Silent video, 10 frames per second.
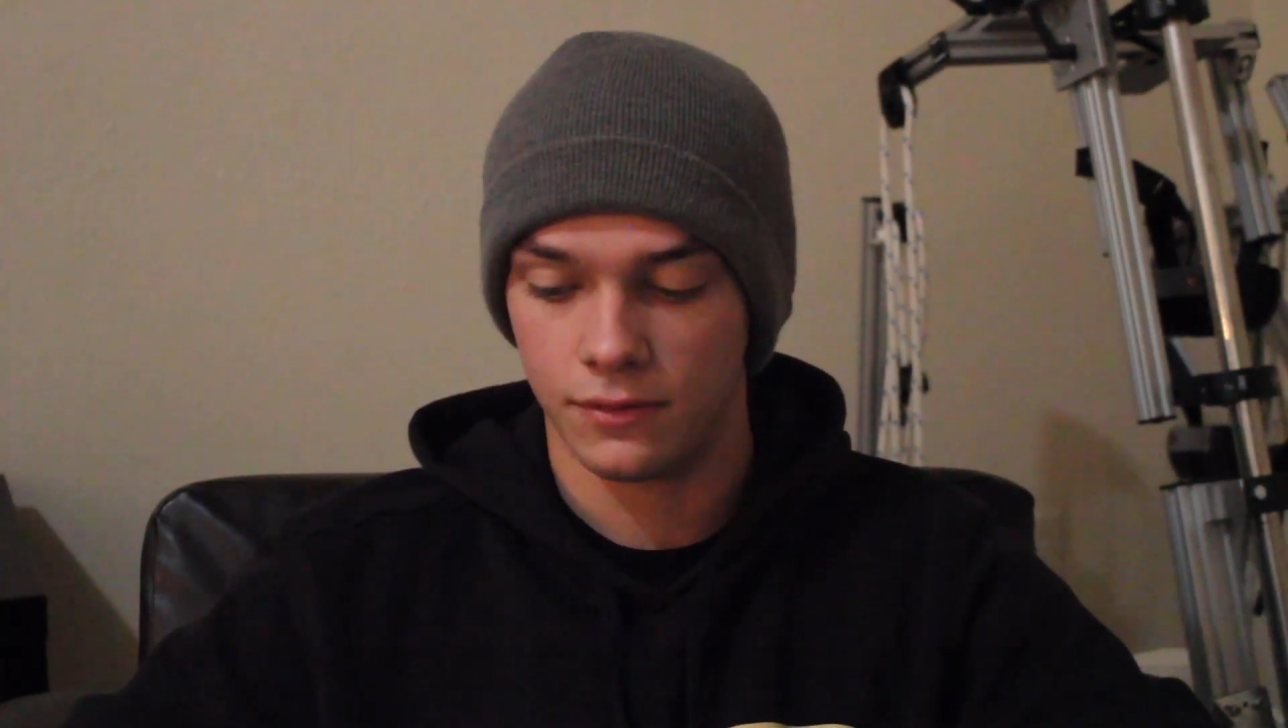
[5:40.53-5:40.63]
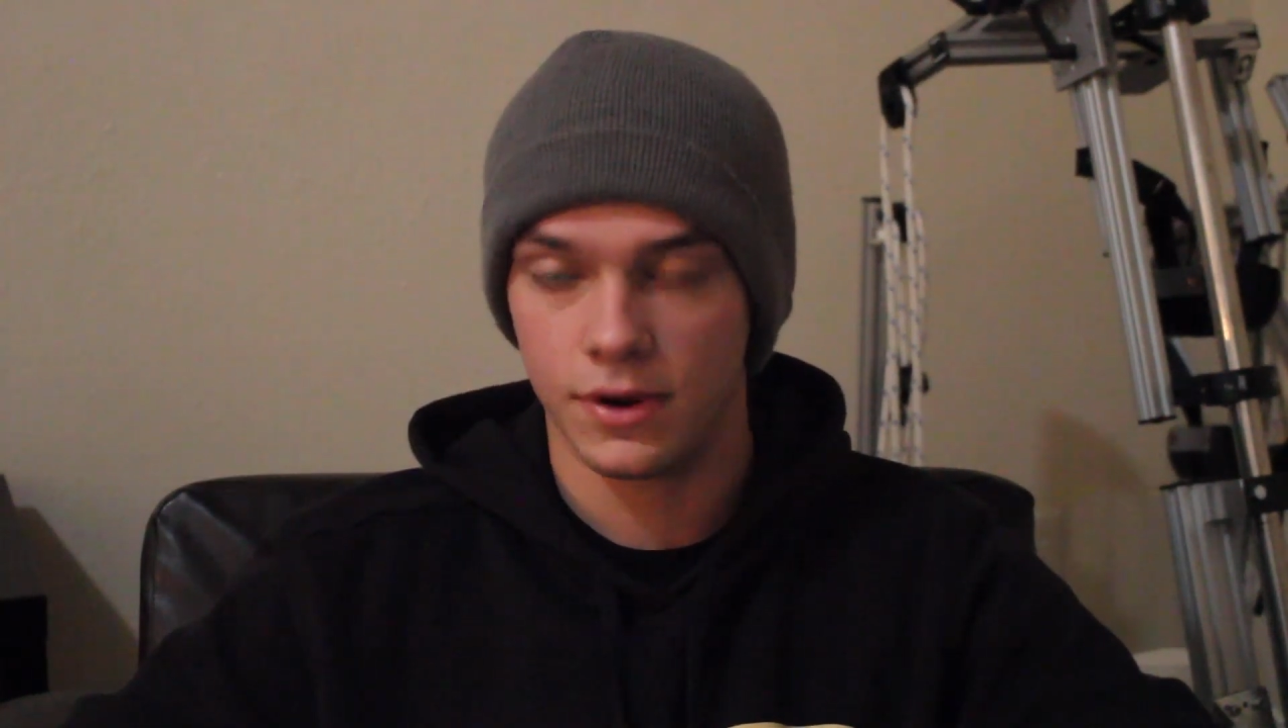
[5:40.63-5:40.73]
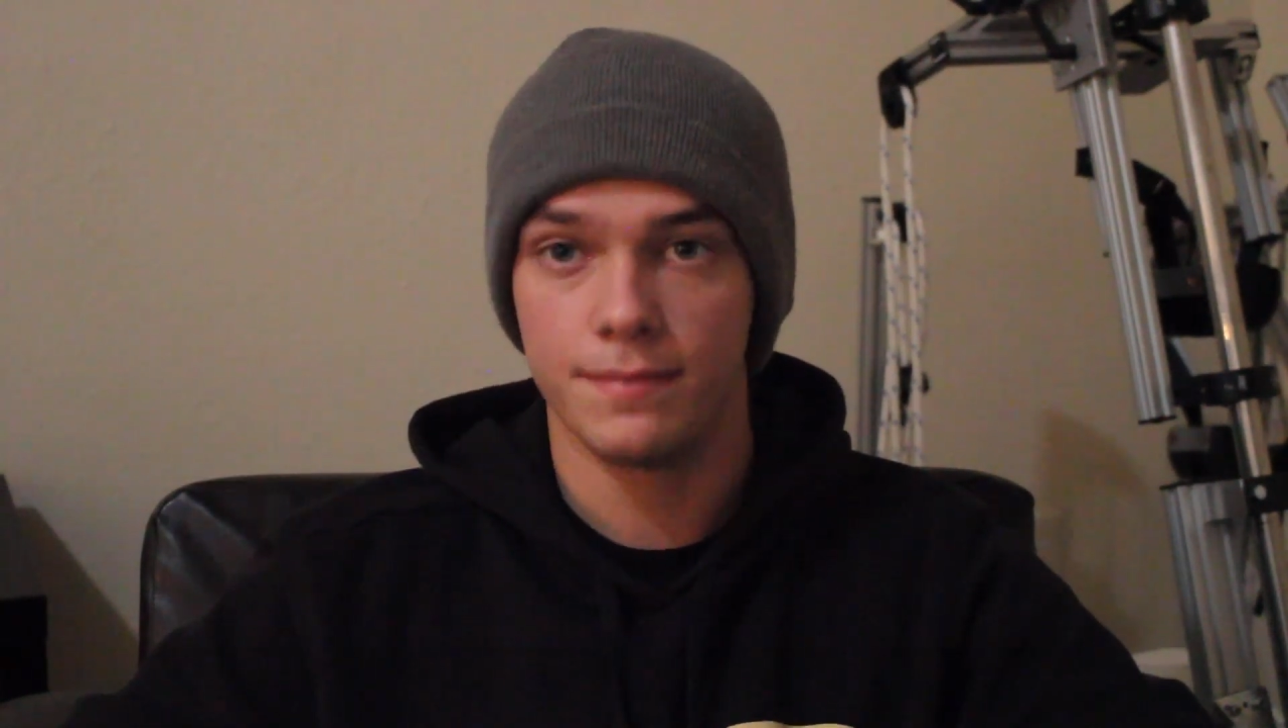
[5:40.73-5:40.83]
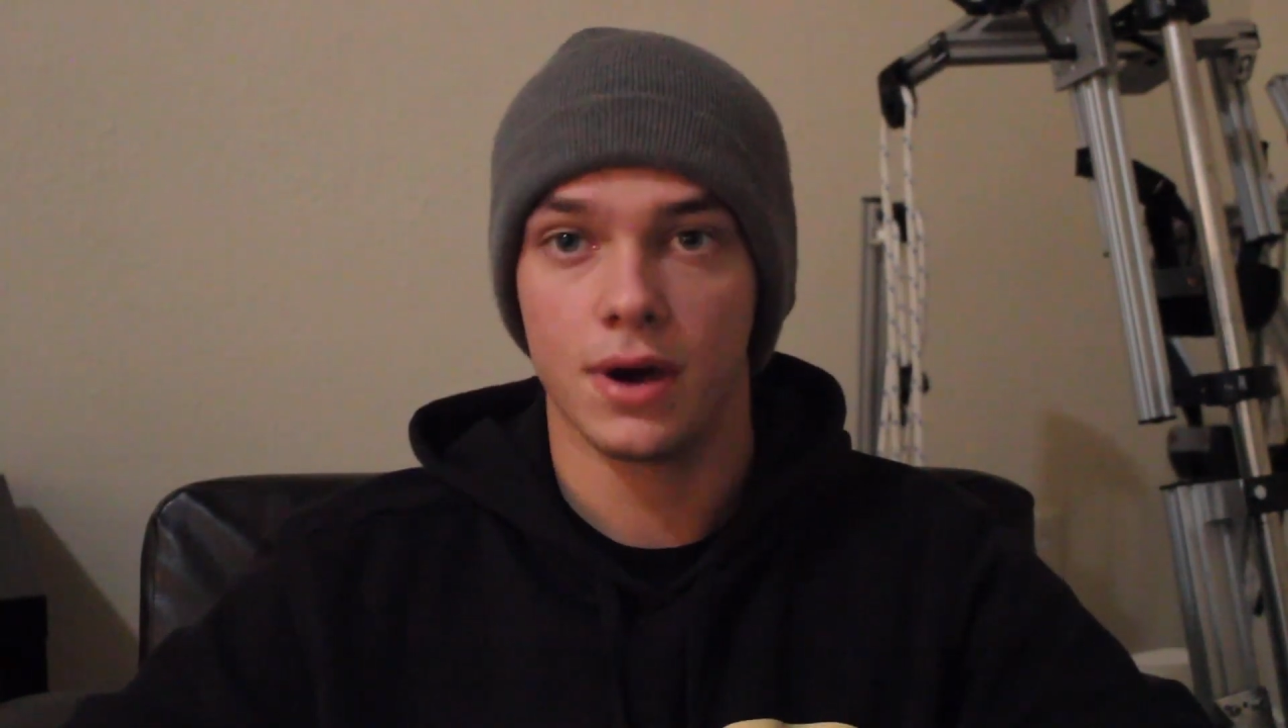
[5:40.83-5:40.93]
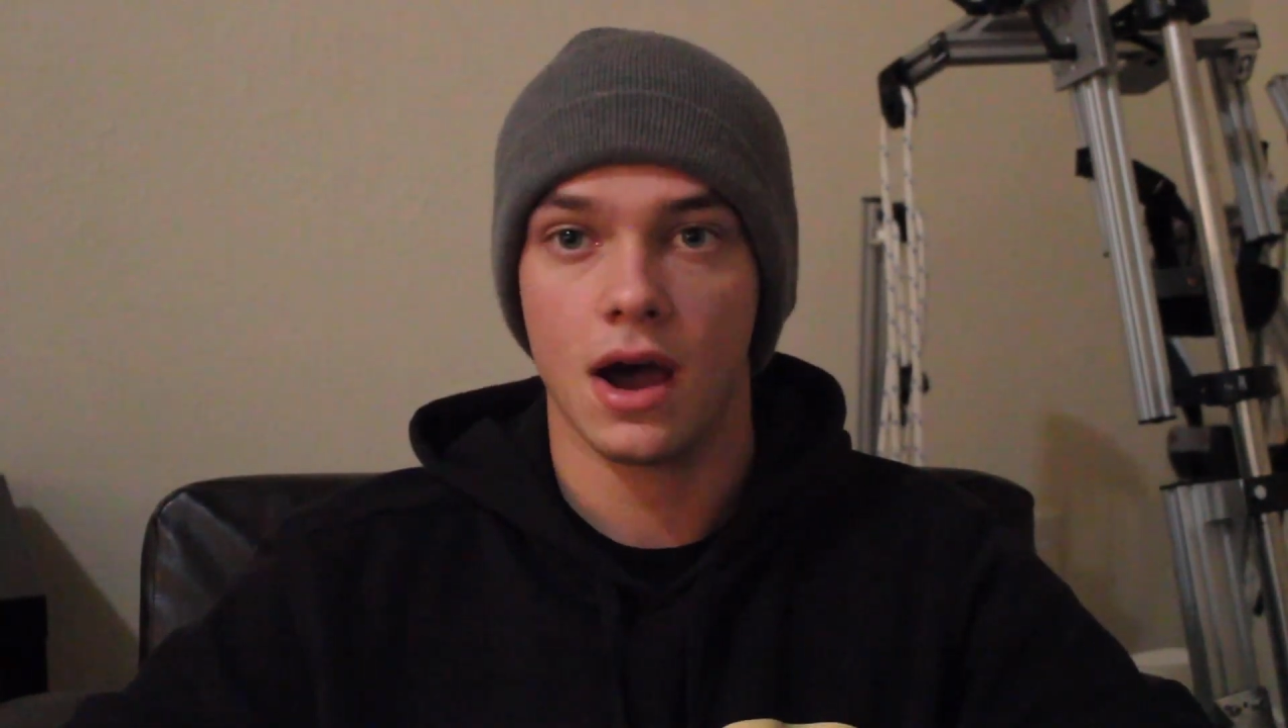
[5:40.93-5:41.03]

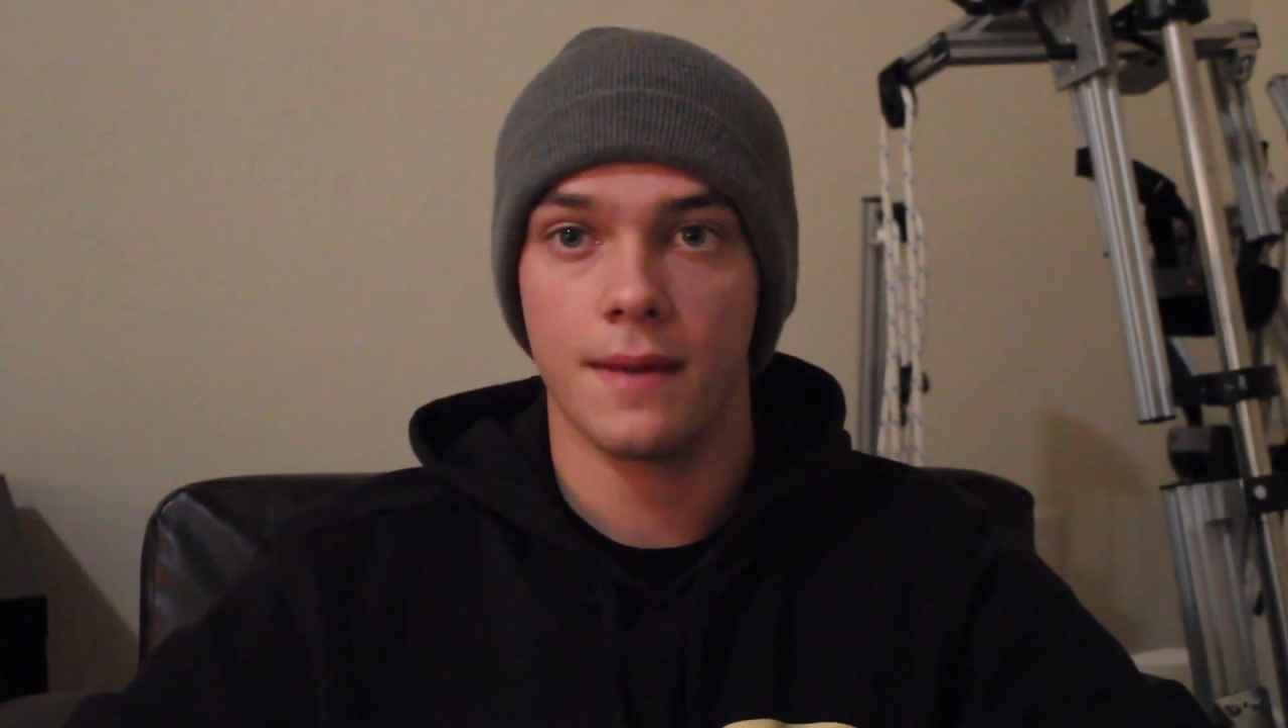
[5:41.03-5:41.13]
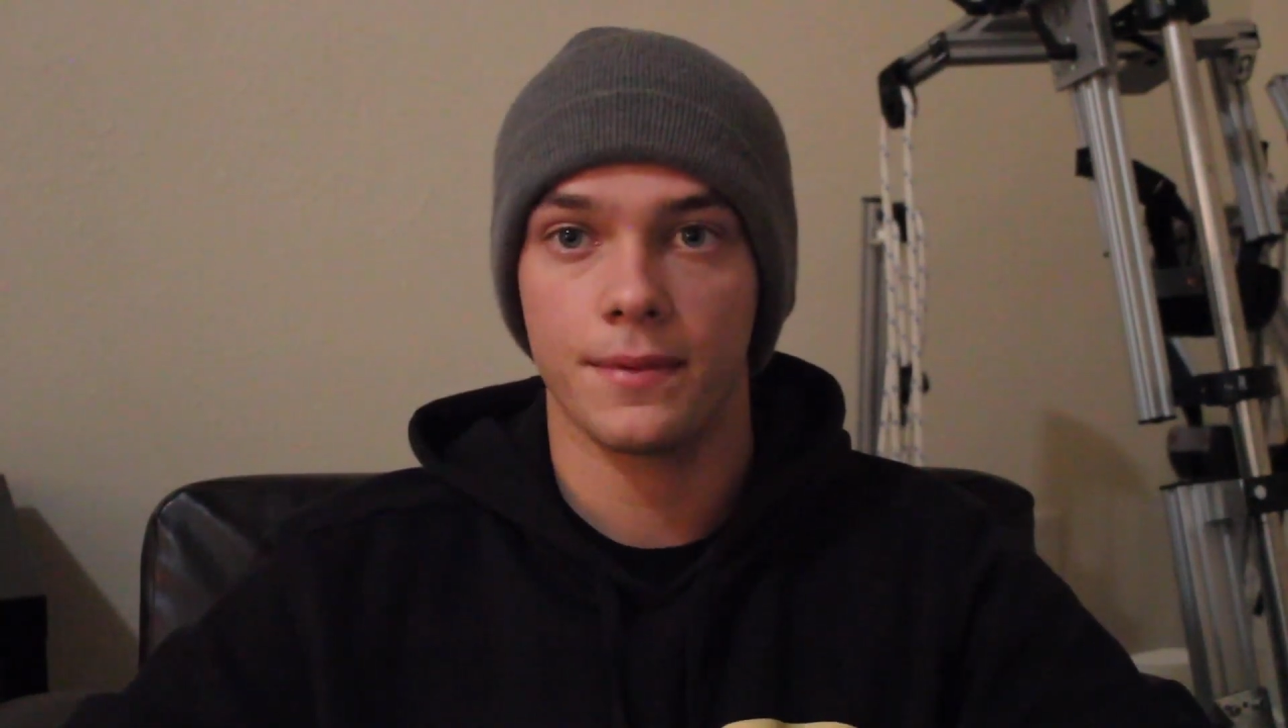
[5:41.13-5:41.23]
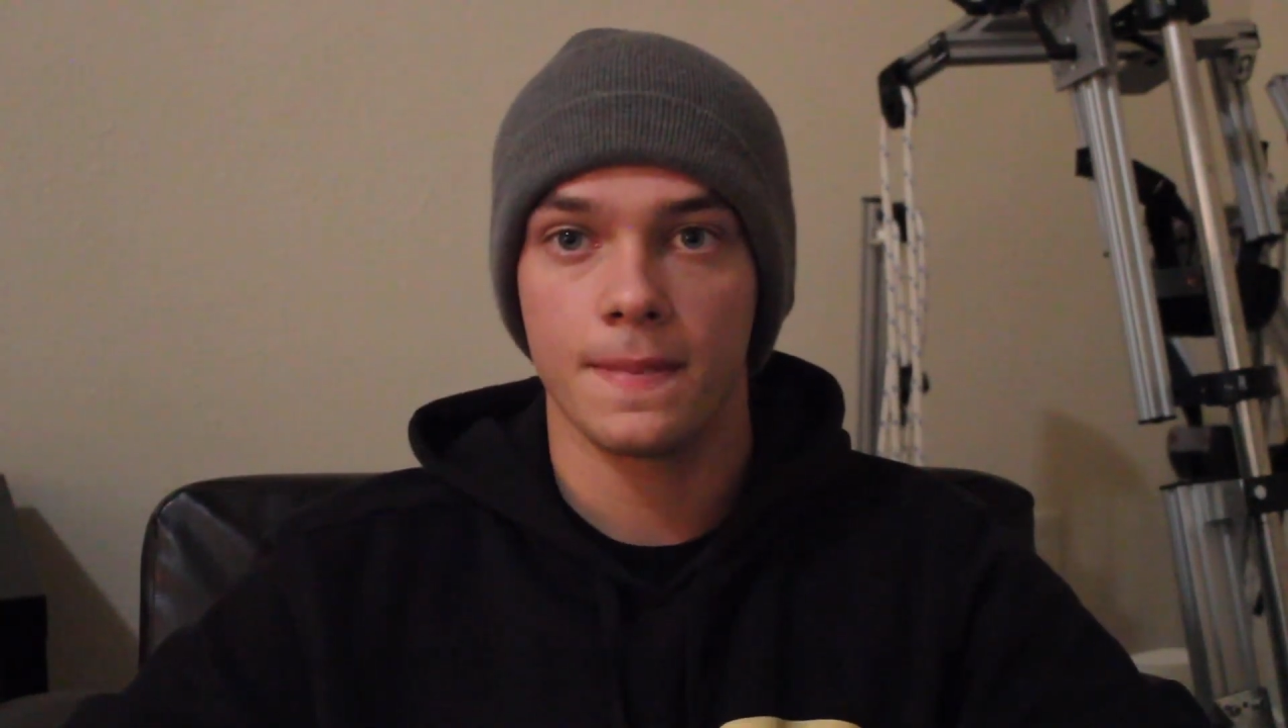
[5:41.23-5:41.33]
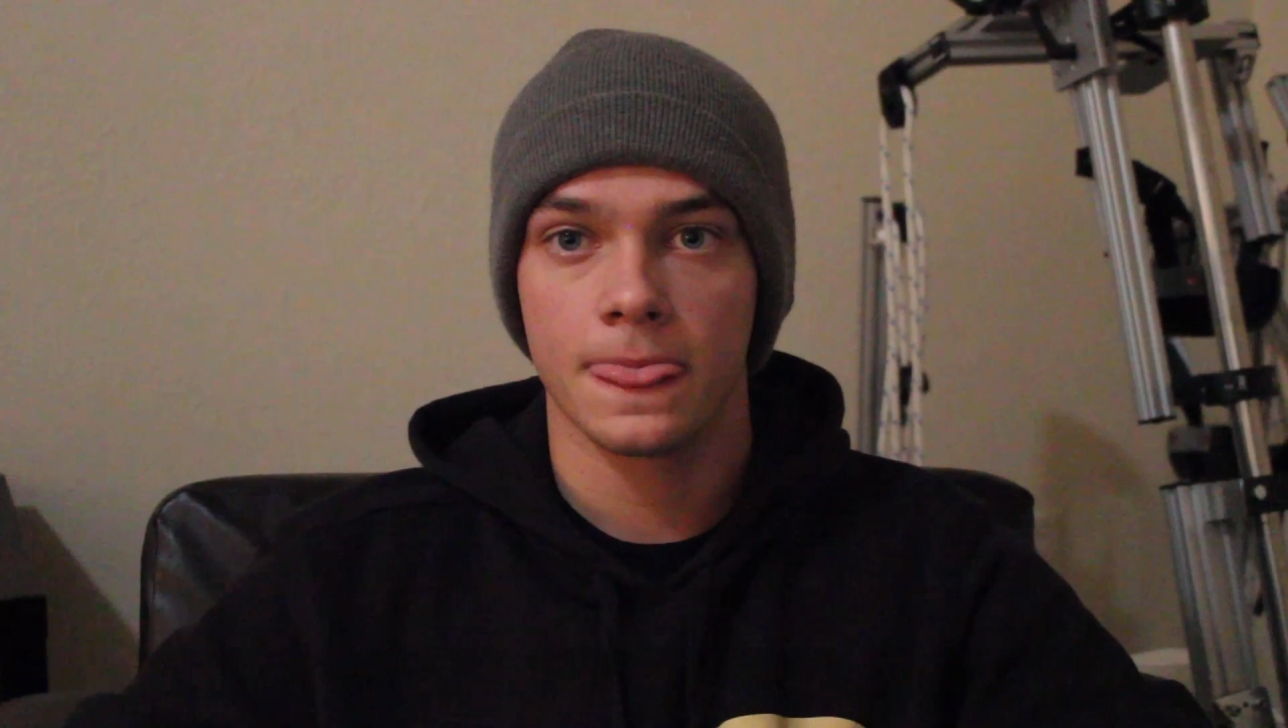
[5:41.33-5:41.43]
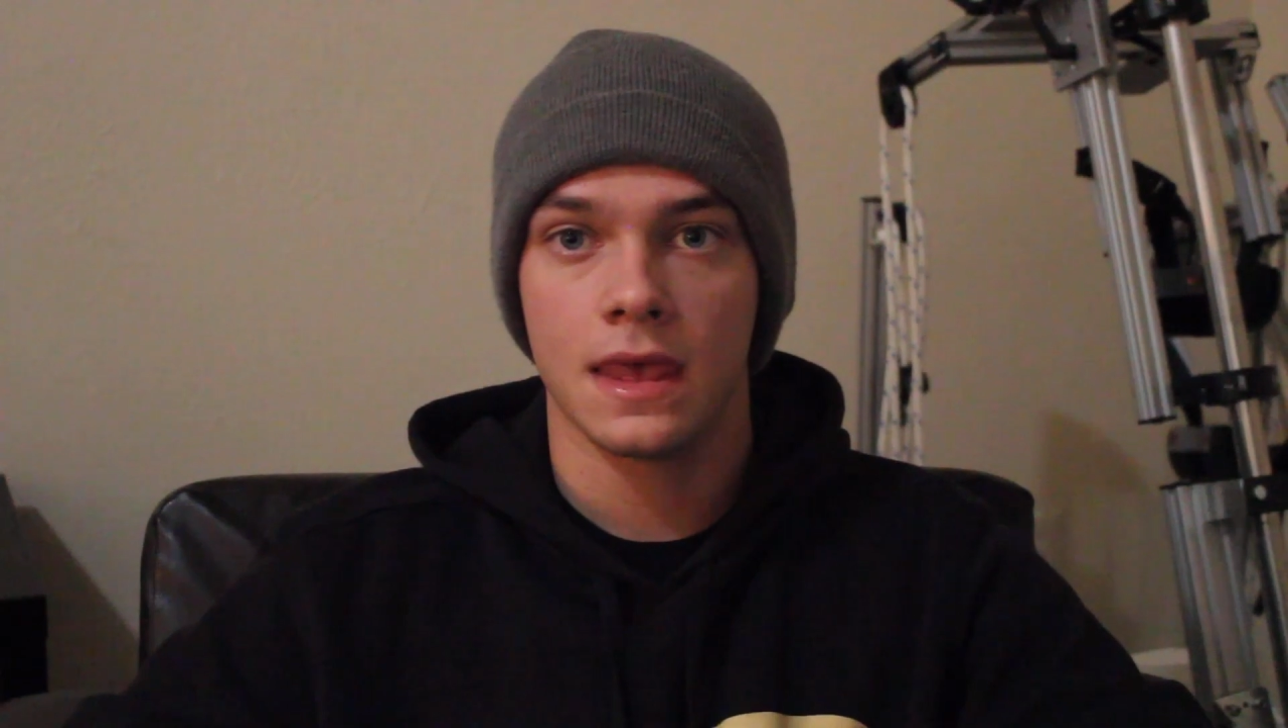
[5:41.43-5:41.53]
rib
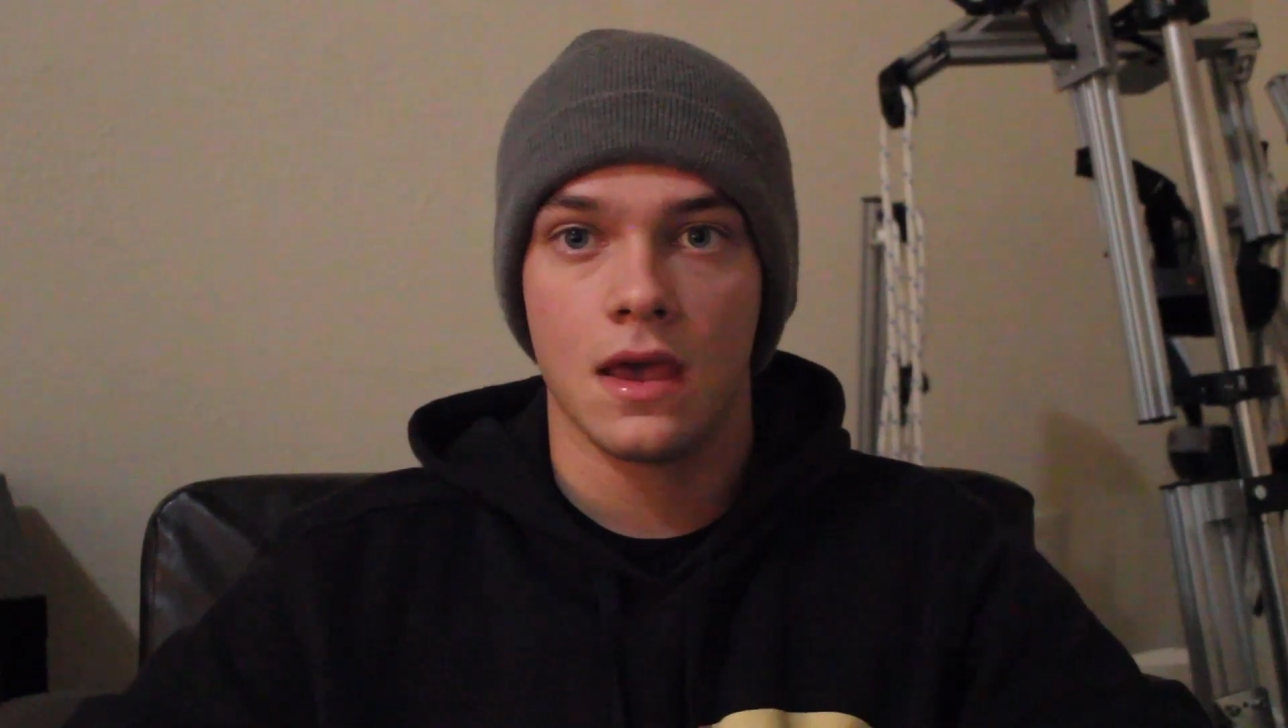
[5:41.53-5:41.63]
pop.